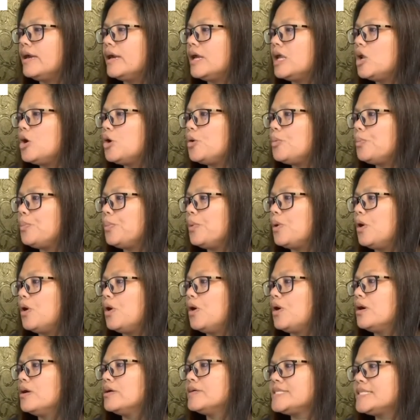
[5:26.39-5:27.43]
Hello
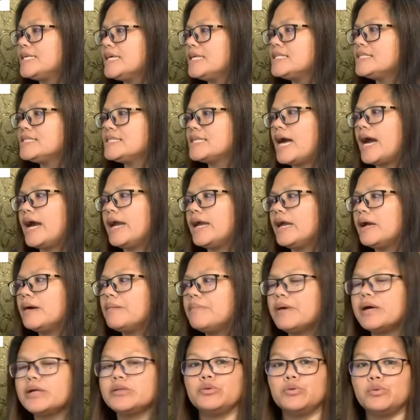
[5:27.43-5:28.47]
po, since I
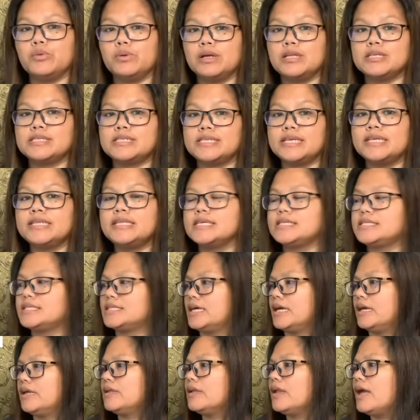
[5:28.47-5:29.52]
am a dual
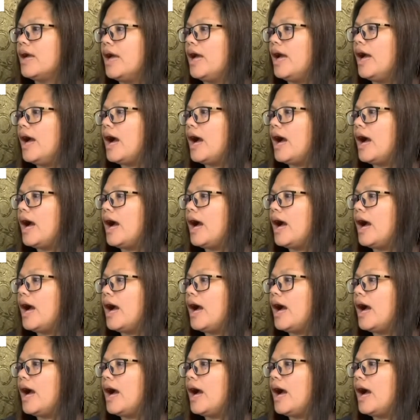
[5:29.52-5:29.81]
citizen,